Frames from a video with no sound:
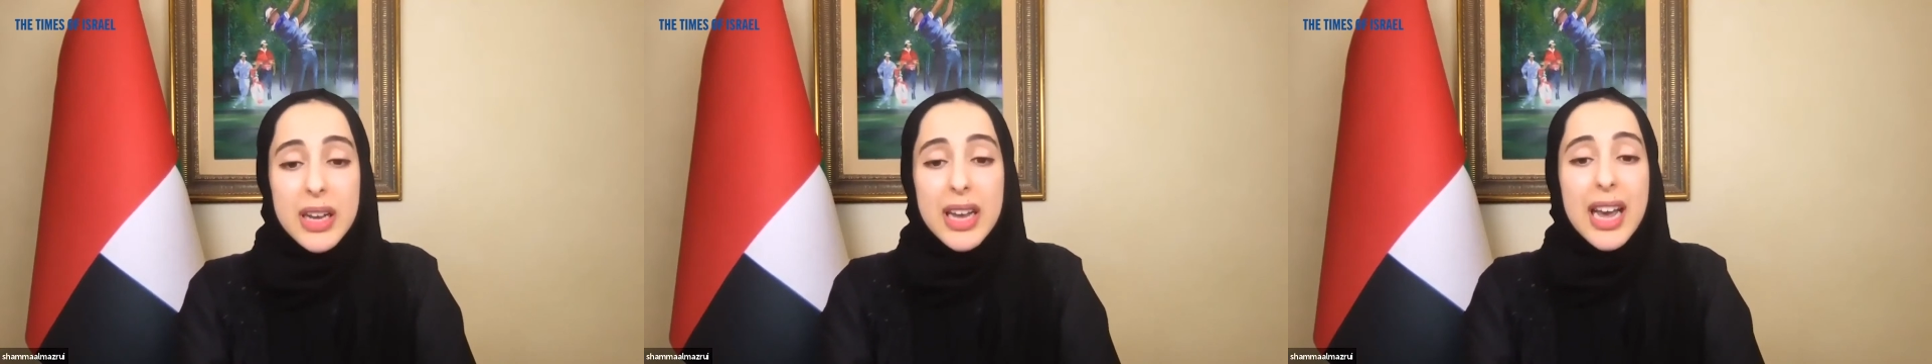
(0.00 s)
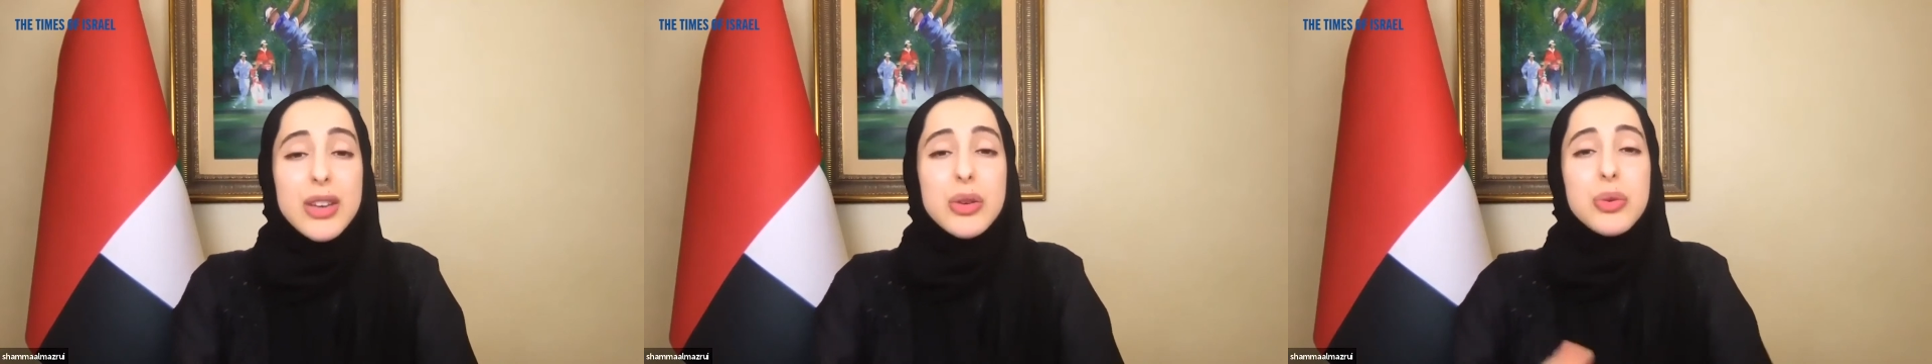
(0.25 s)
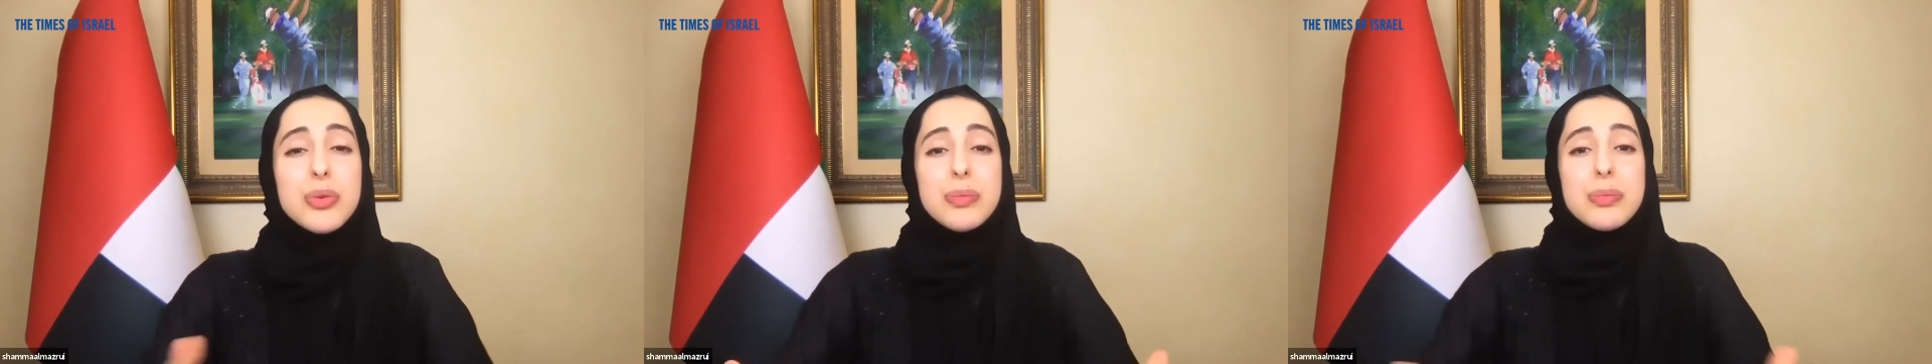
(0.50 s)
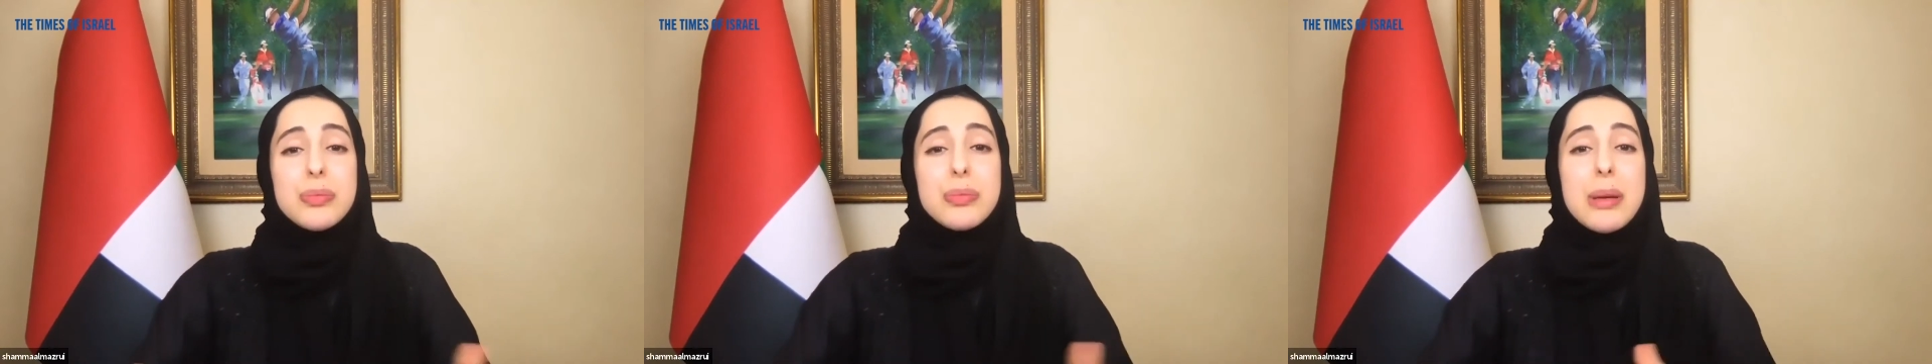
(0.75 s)
And
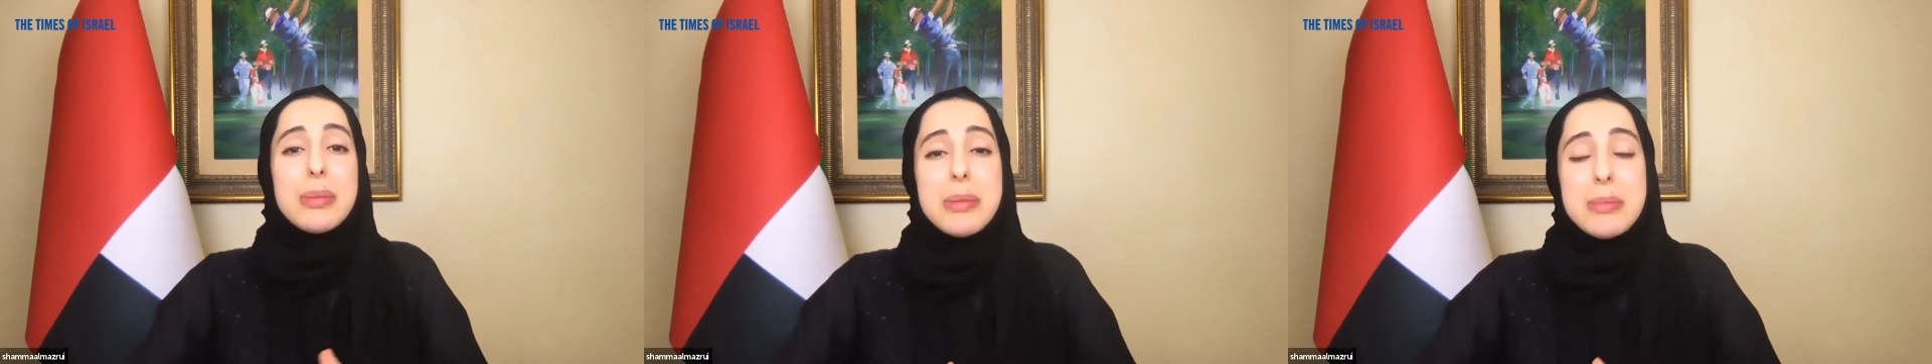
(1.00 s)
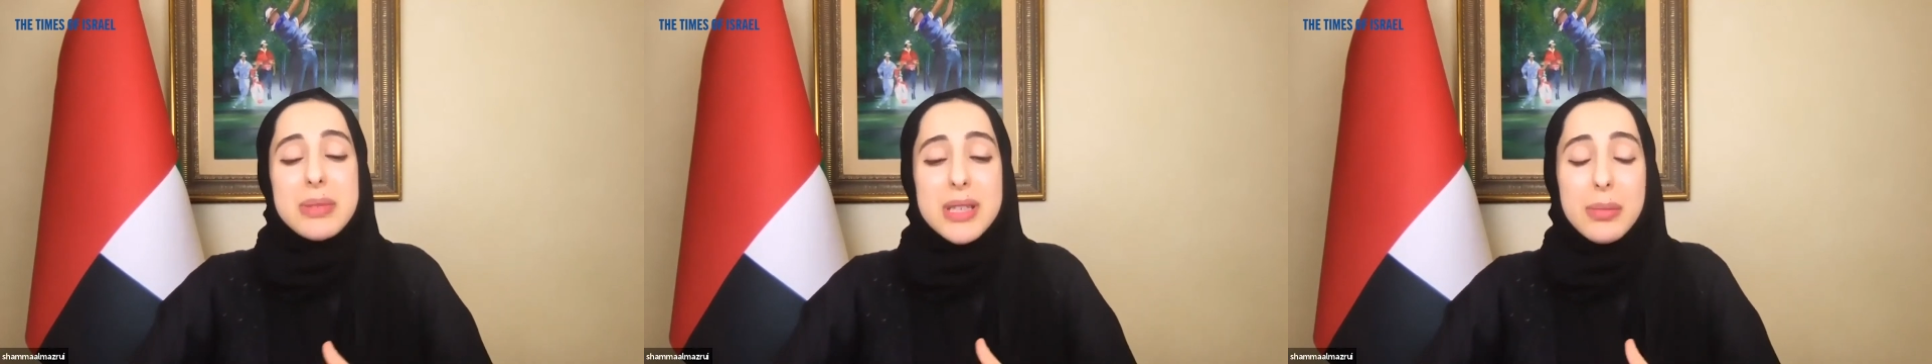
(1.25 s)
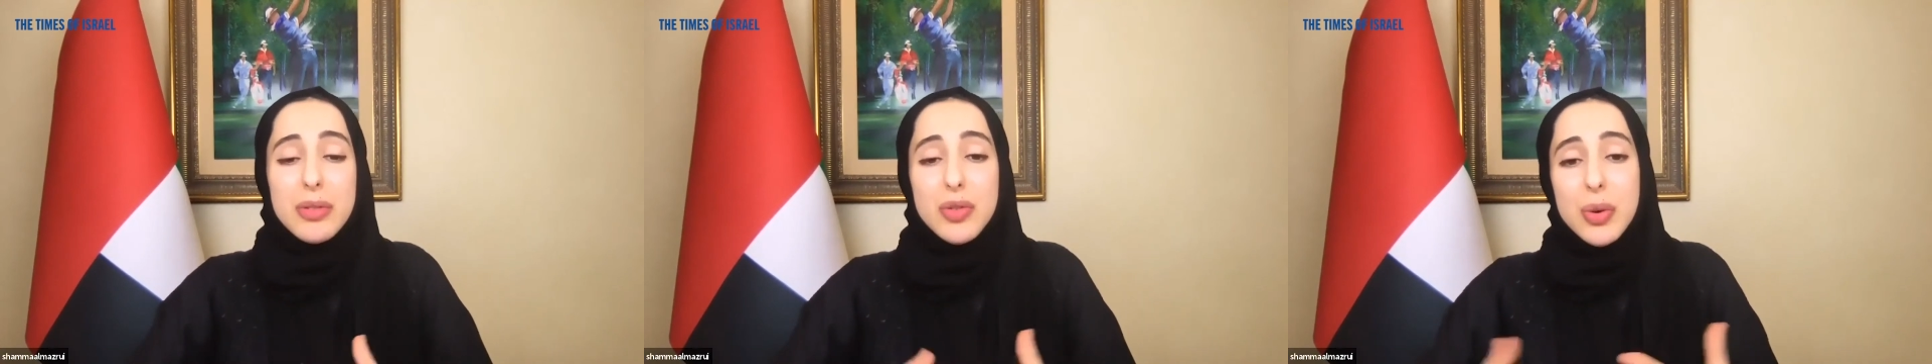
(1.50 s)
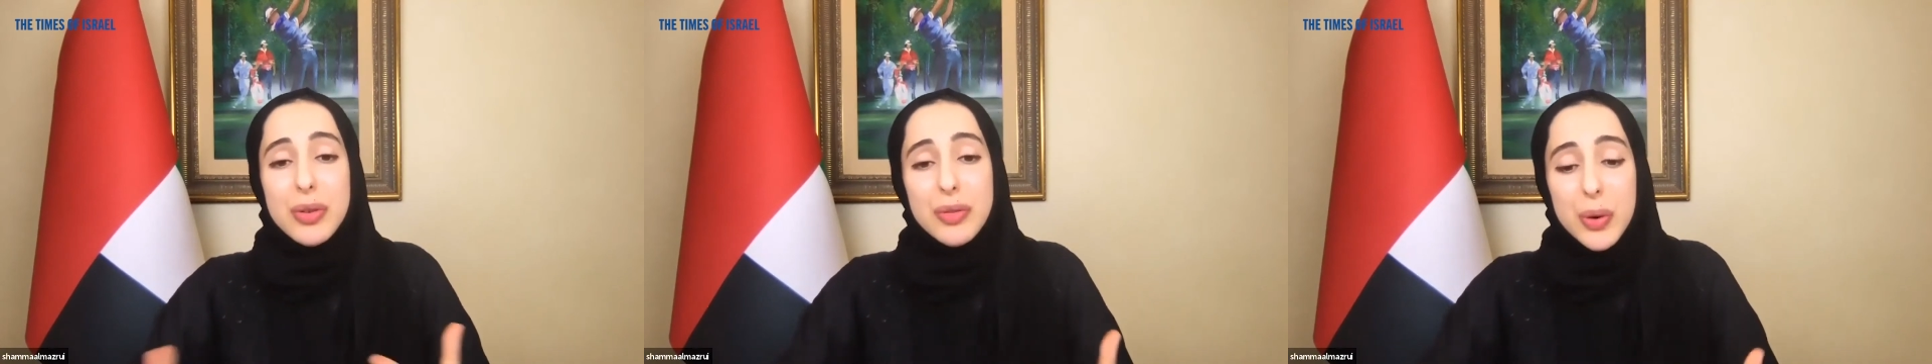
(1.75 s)
maybe some of you
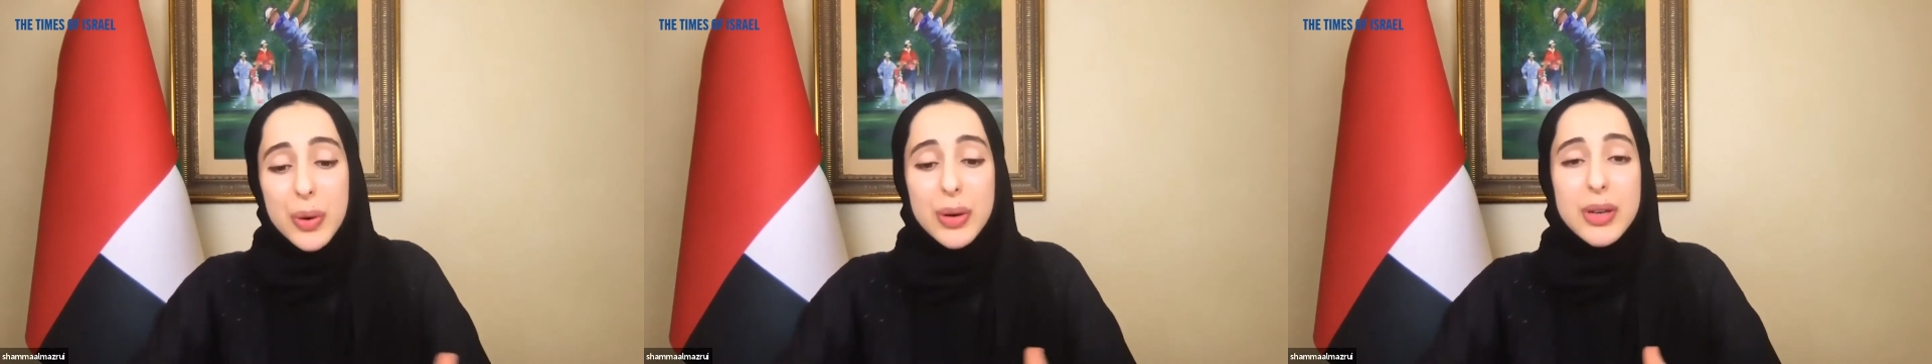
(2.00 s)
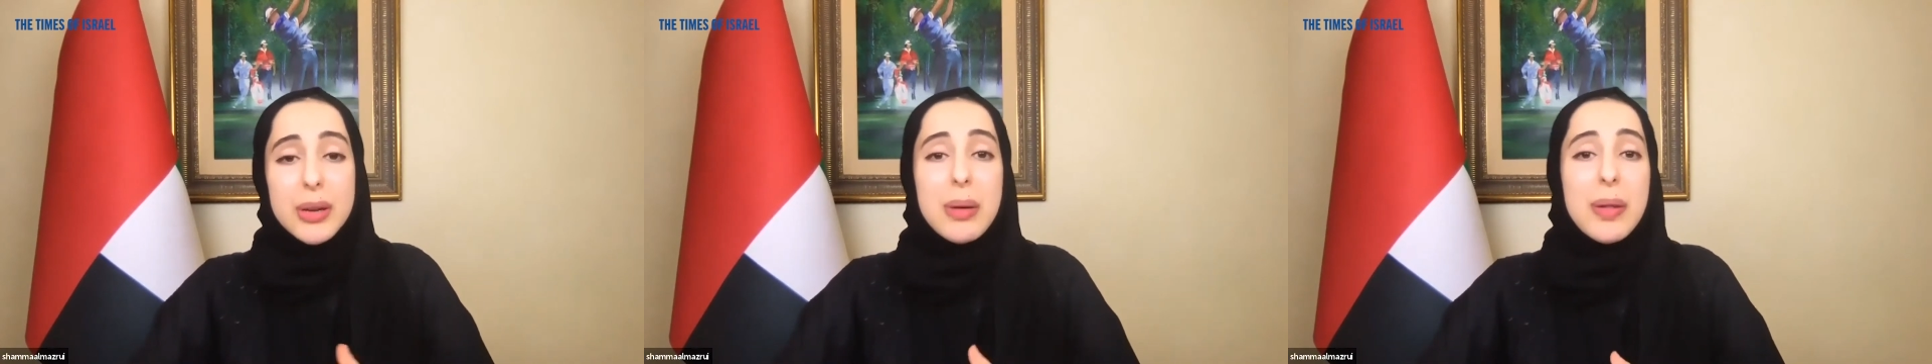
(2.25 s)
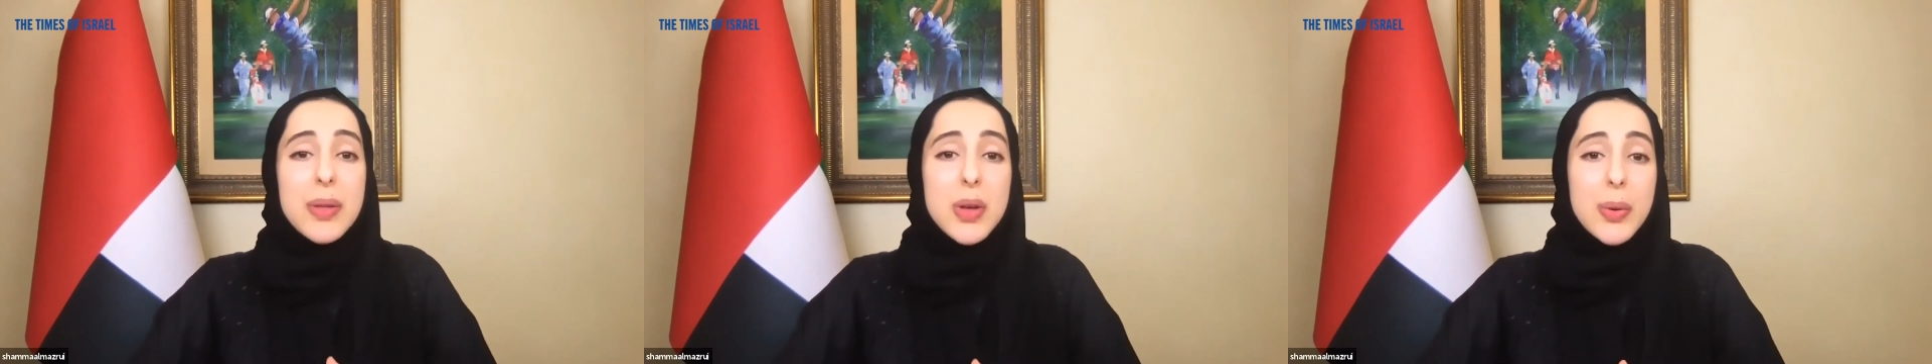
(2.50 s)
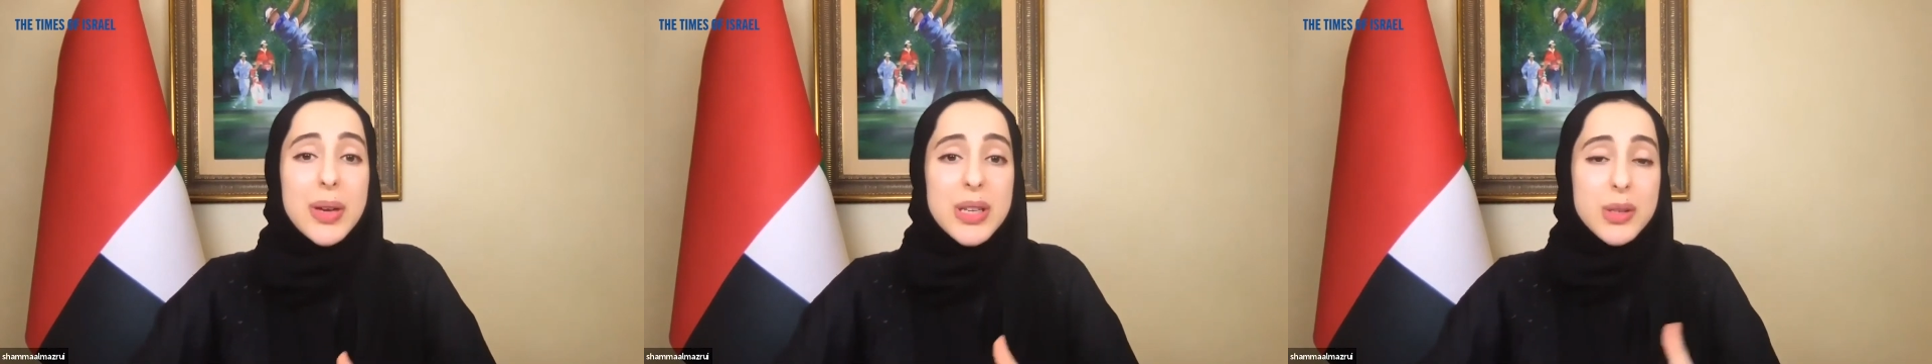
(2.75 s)
have heard about the
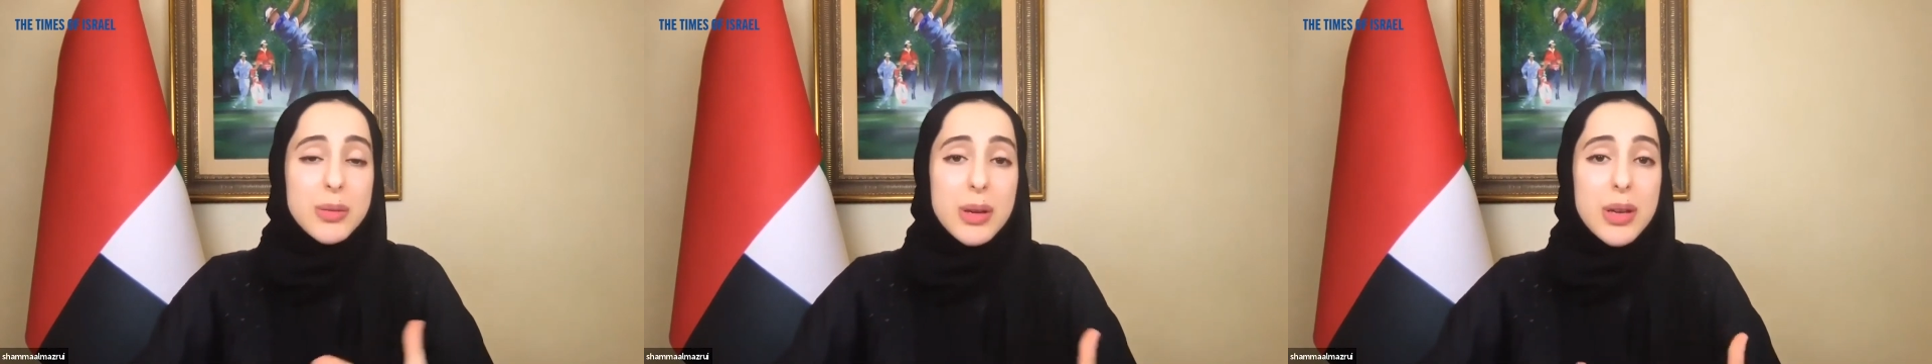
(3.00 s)
UAE's